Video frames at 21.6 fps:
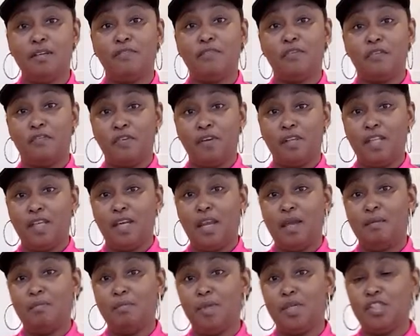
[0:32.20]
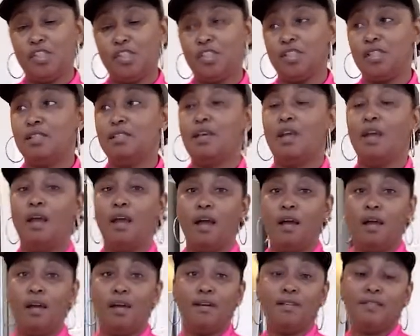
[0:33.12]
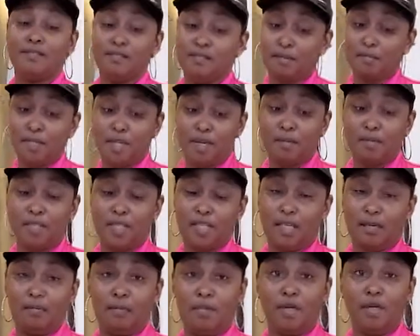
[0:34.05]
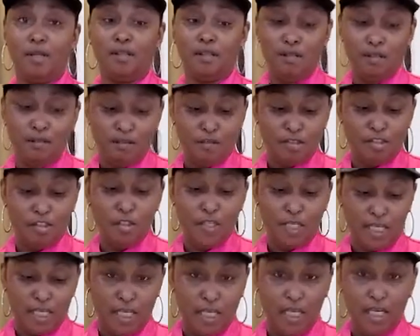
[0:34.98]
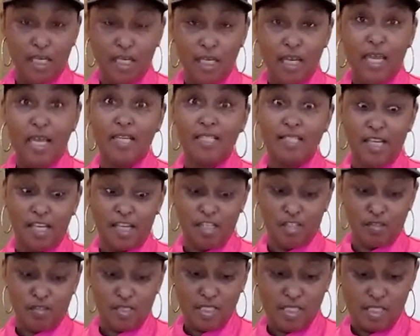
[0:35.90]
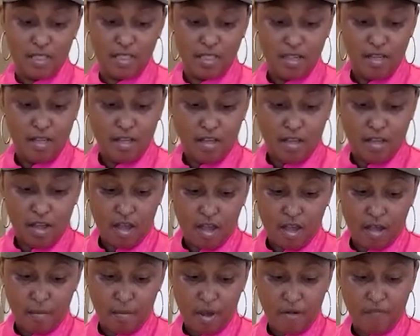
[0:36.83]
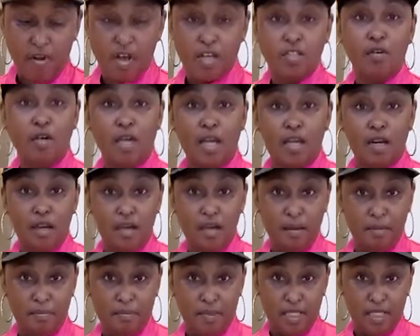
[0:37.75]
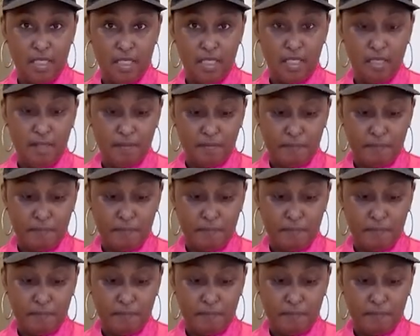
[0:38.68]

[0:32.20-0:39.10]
if you're feeling ambitious. Sometimes that can be a little tricky and dangerous. I've also cut up the